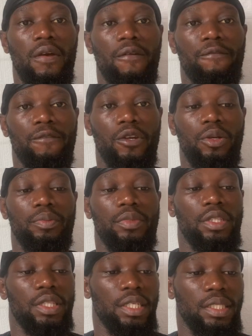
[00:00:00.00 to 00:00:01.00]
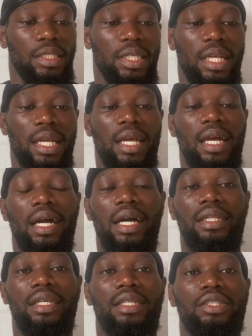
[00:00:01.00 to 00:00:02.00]
from this,
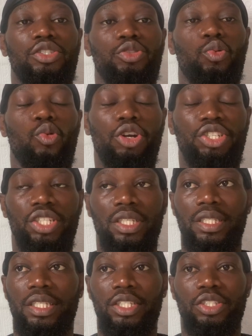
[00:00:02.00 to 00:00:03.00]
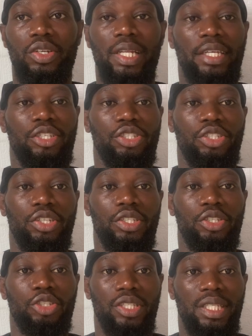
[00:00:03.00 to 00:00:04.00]
and then you watch it. It's not like you
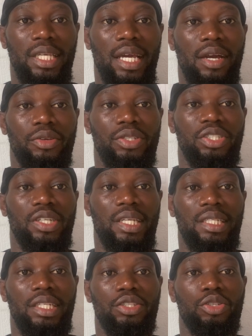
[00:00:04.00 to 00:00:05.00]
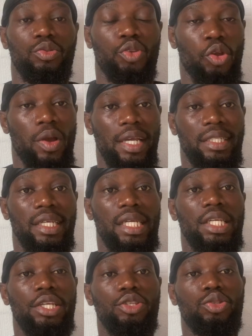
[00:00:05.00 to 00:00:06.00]
see how you translate your idea
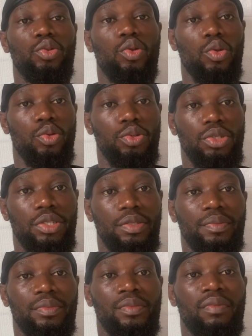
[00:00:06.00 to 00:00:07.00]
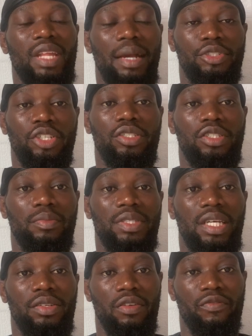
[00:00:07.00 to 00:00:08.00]
into codes. I'm sure it's something
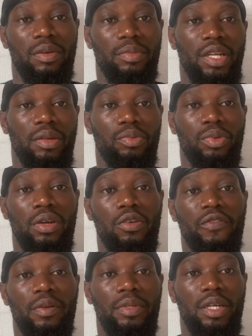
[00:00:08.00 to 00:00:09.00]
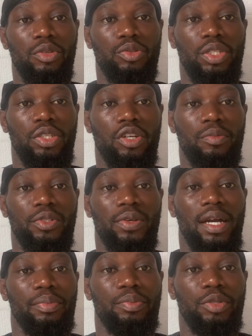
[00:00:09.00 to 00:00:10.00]
that you're familiar with, we're all familiar with when it comes to
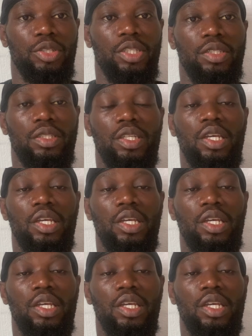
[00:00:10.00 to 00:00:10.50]
app building